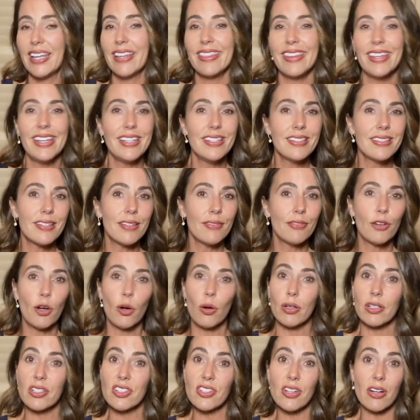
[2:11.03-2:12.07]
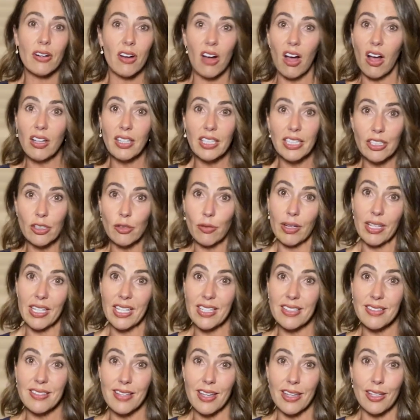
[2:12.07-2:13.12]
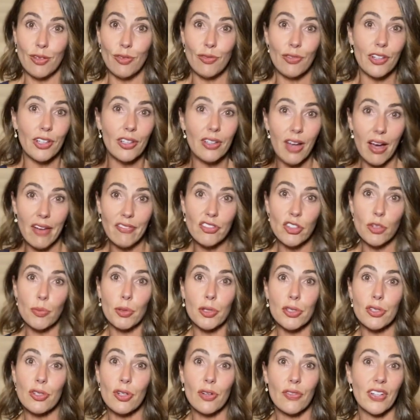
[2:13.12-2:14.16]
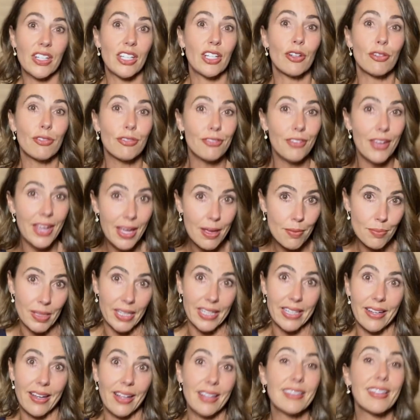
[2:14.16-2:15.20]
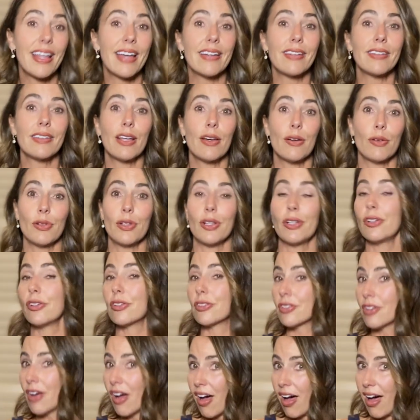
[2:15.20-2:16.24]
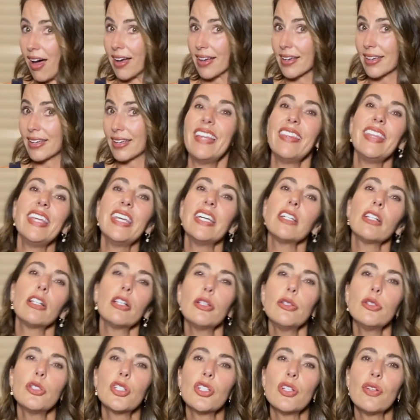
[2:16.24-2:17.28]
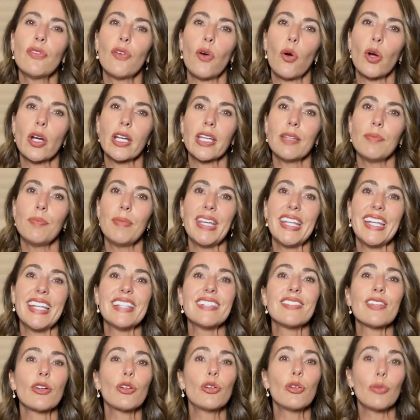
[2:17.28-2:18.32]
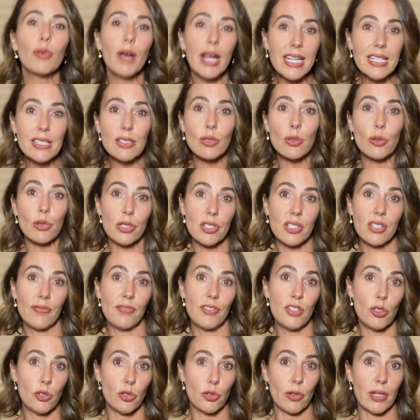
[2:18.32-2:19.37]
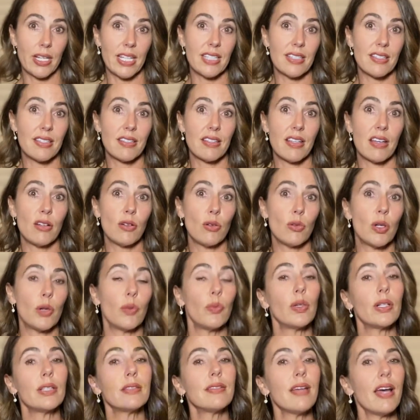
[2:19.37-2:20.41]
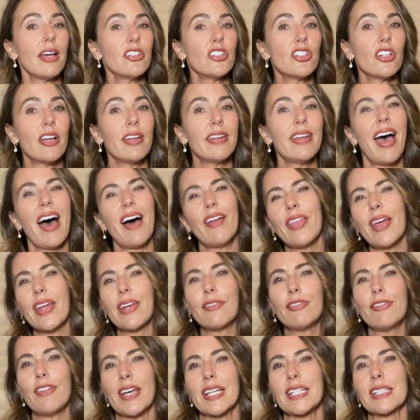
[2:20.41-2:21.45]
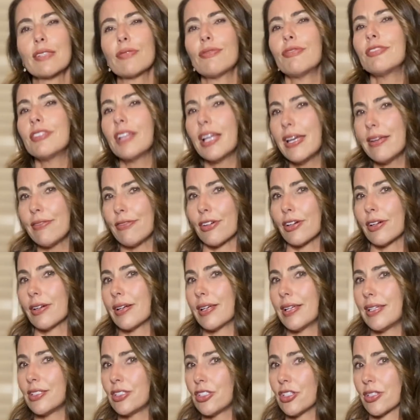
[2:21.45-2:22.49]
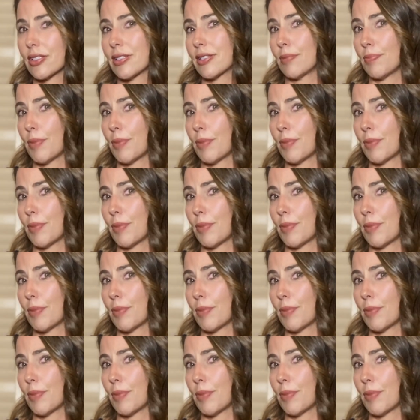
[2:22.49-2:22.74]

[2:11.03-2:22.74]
These, of course, are all ingredients that you'd feel comfortable serving your family, let alone your dog. The inclusion of organ meat is a great source of nutrients, though we'll touch on how that affects flavor in just a